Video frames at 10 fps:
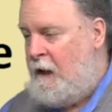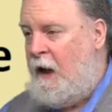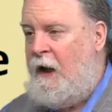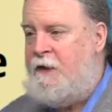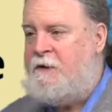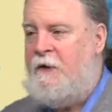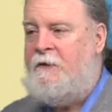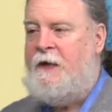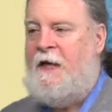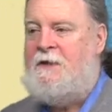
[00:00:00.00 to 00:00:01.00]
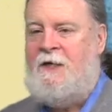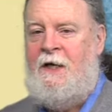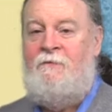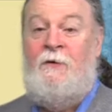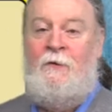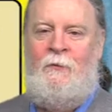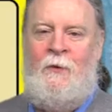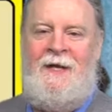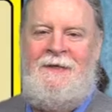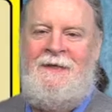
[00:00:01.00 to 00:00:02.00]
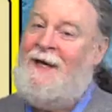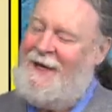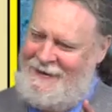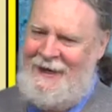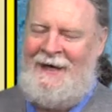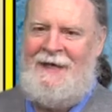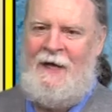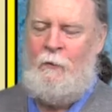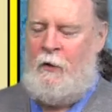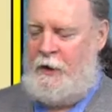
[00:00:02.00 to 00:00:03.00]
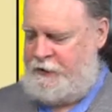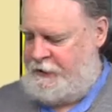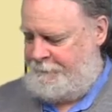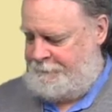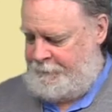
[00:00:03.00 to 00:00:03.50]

uh, it's another case of wait, it can get worse.